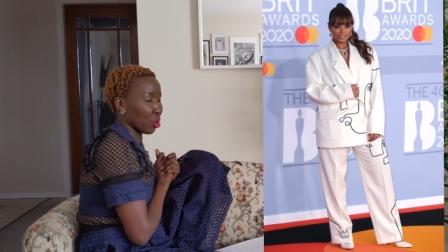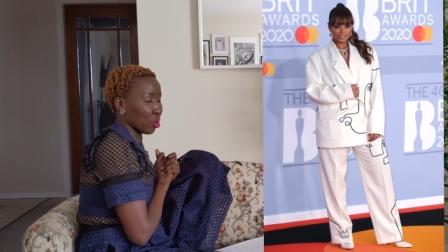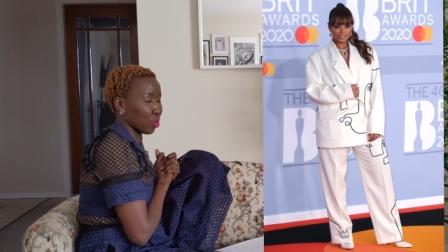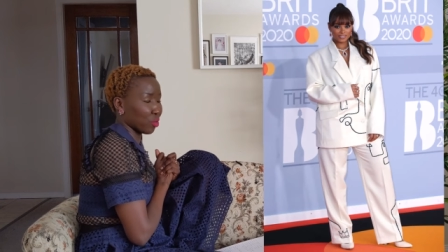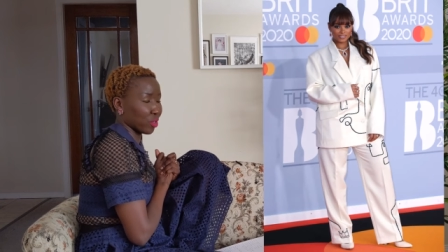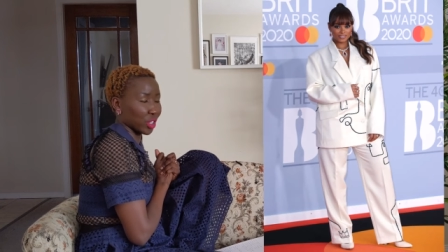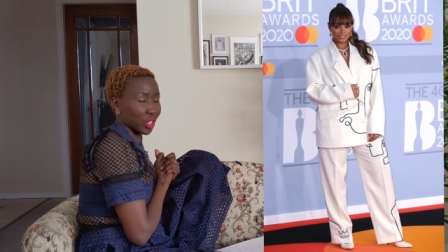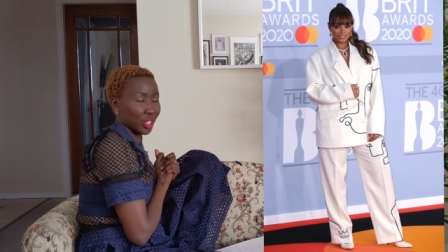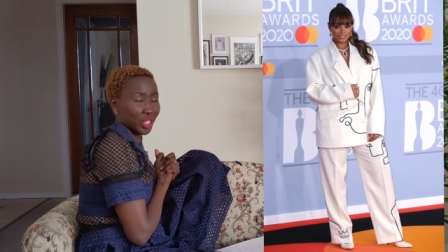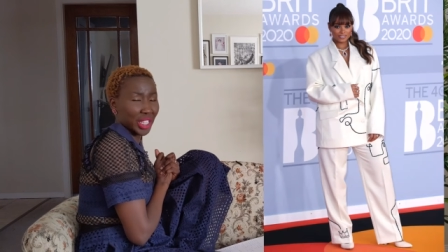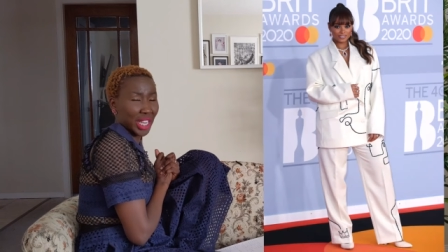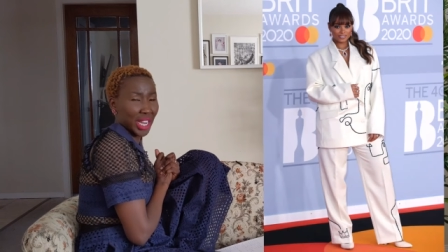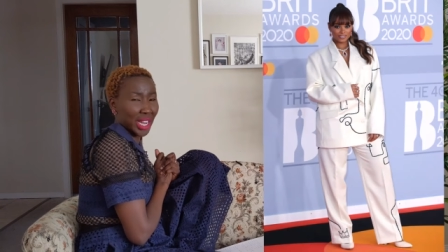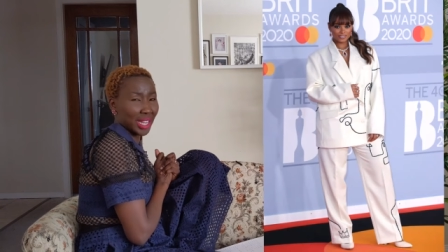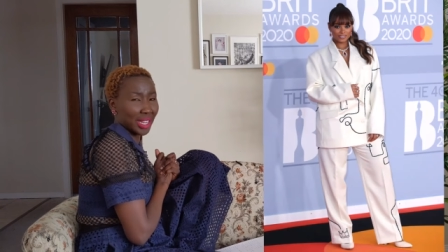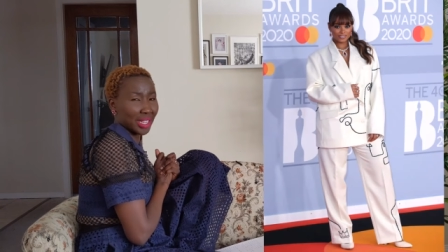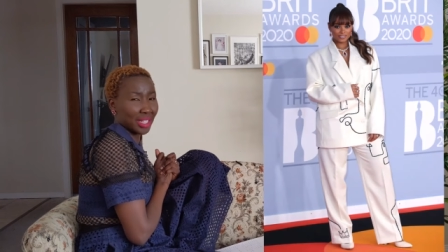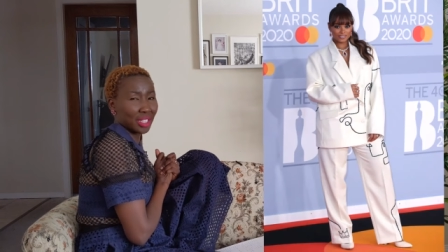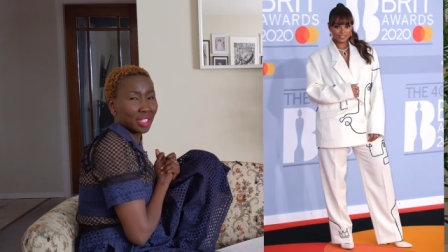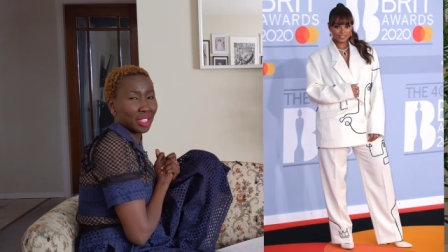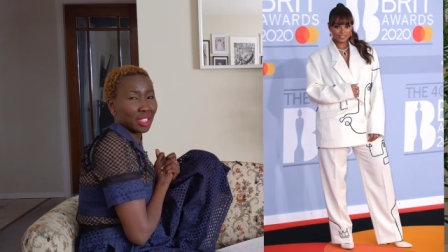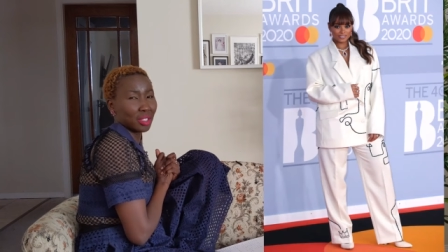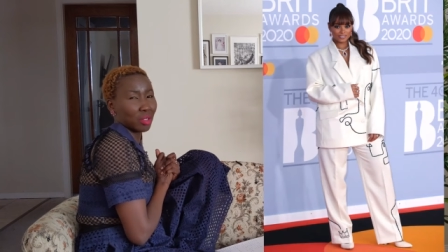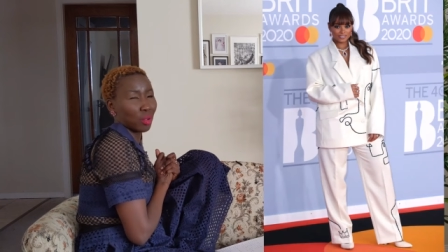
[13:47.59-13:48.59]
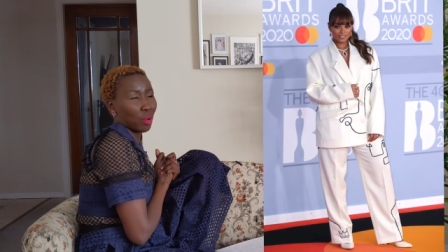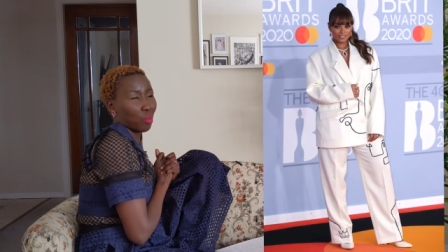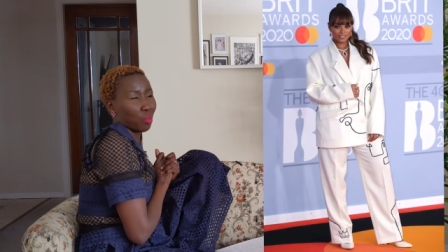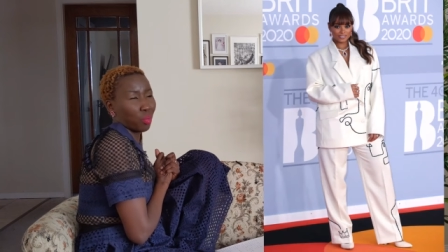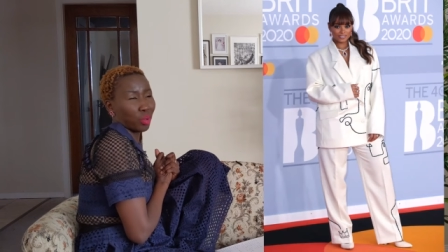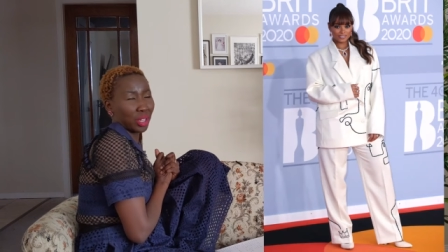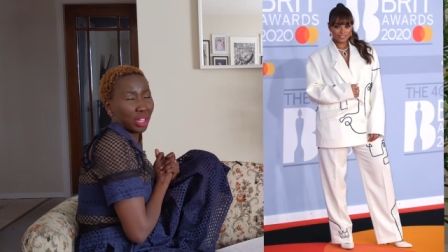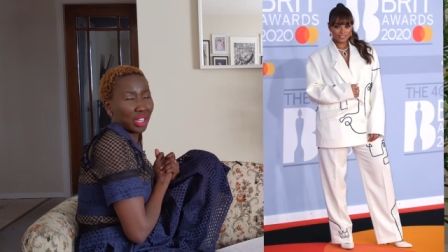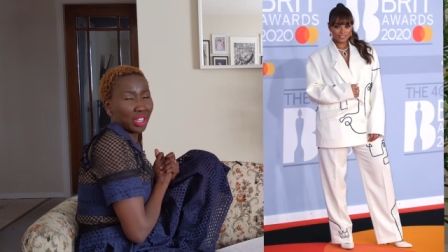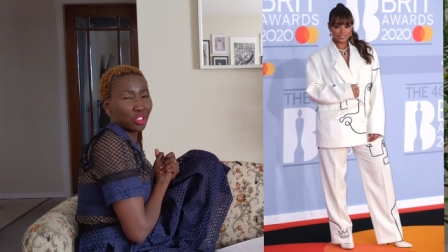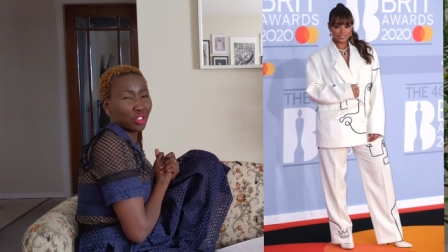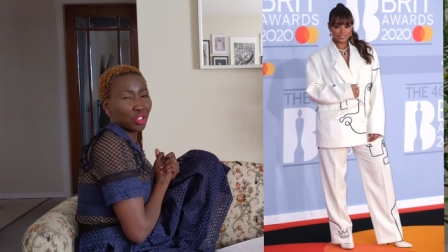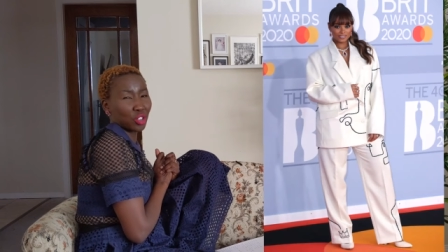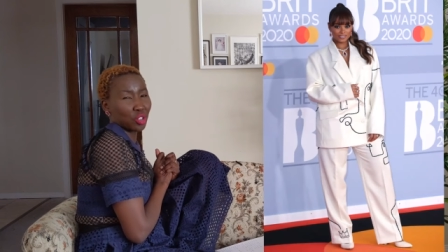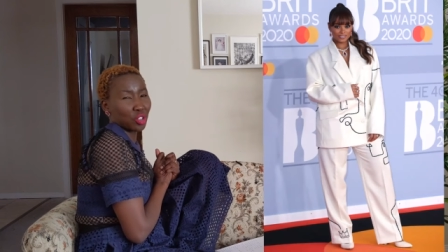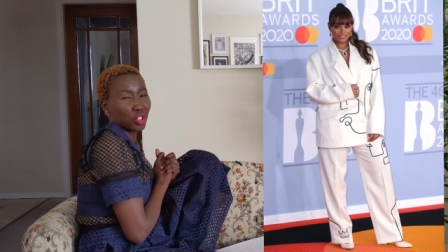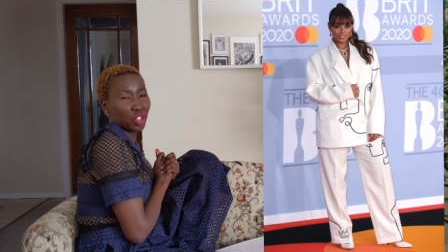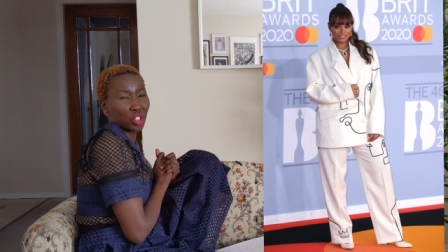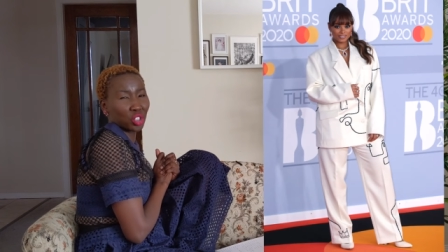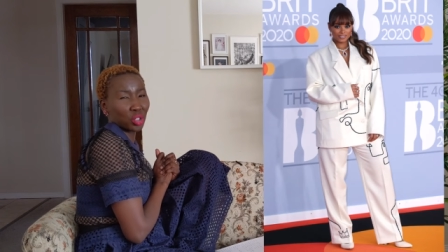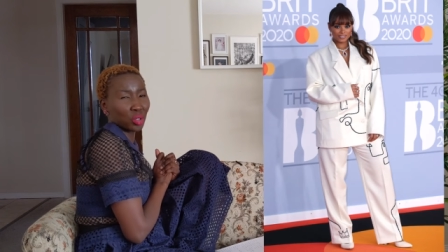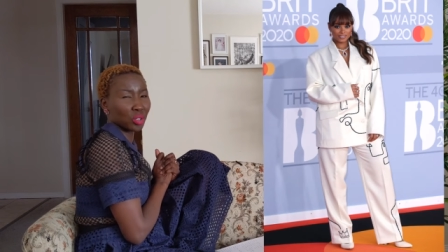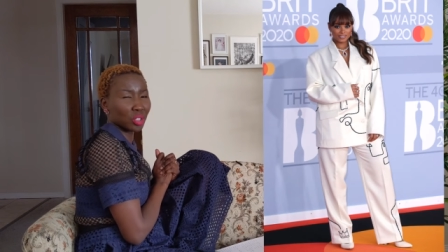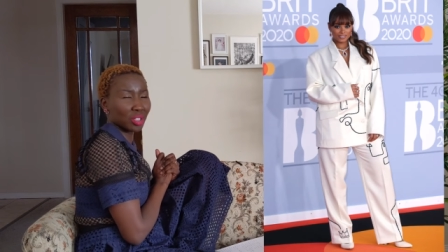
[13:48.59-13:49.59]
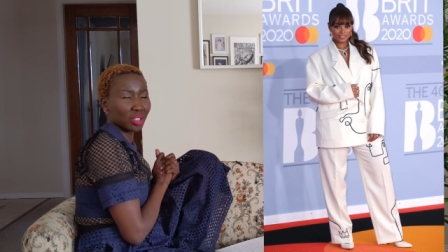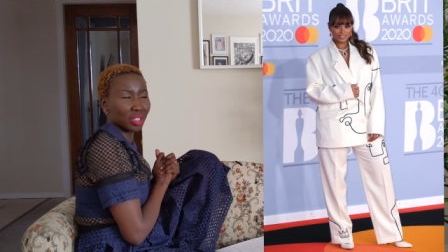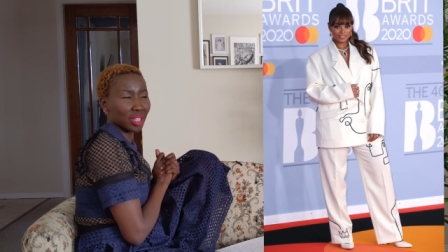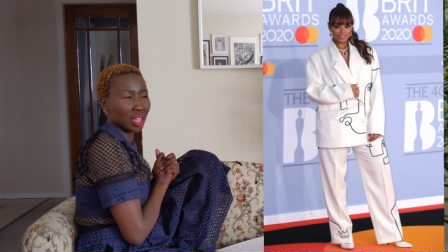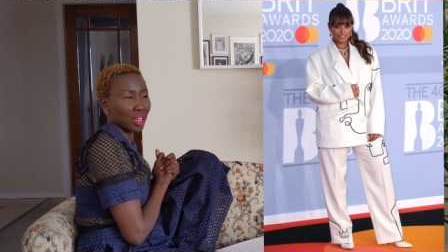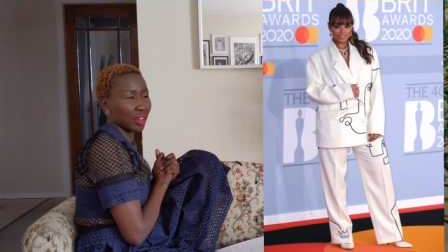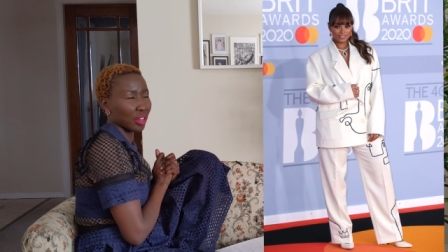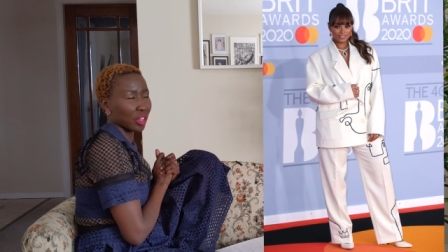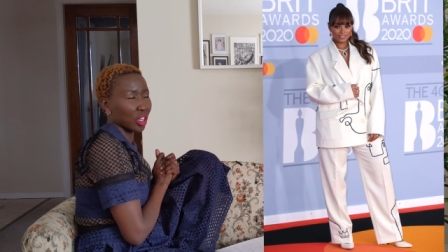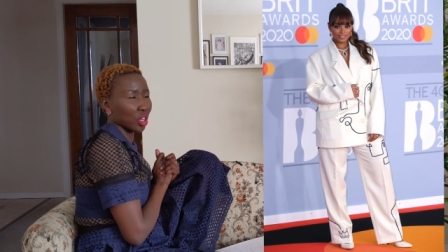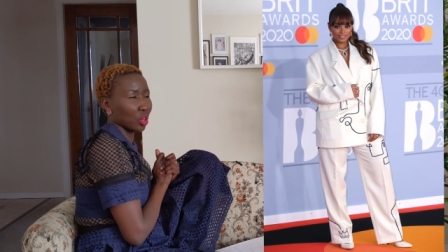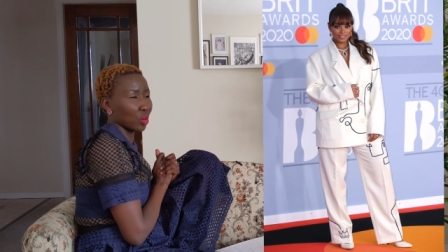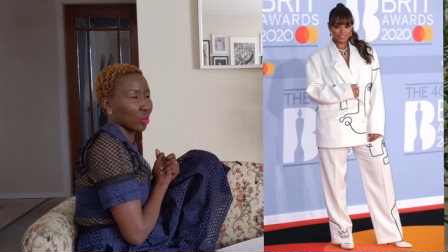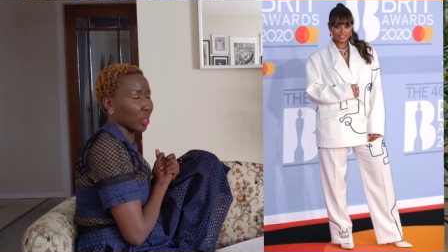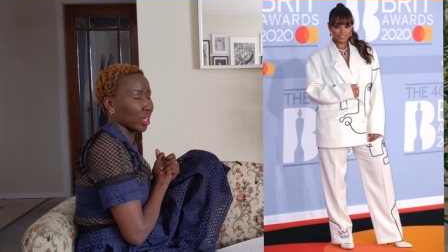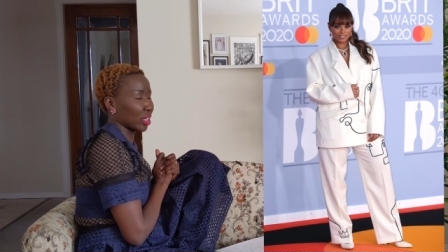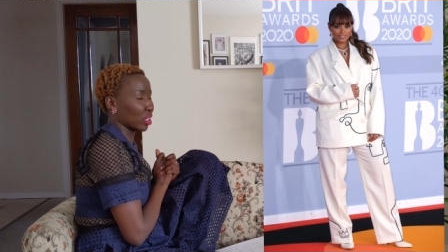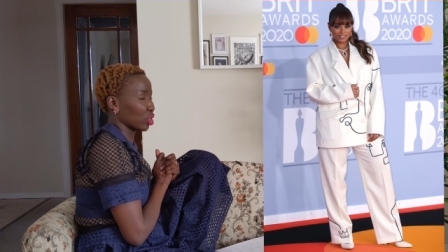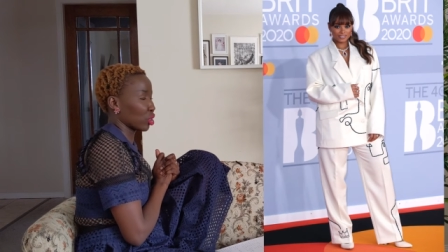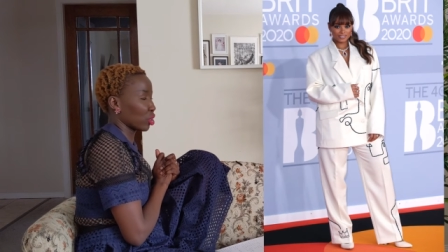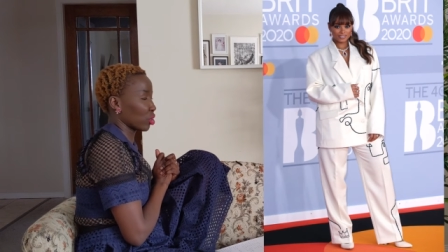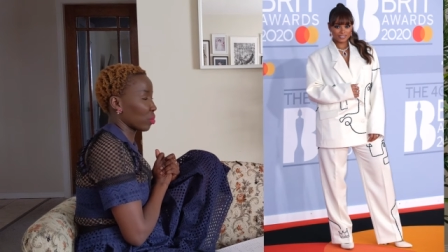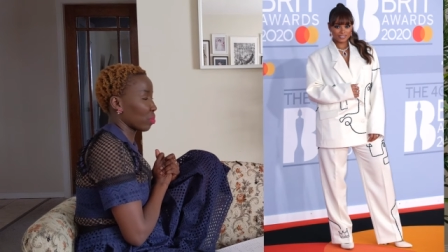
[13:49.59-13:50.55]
oversized blazer suits are going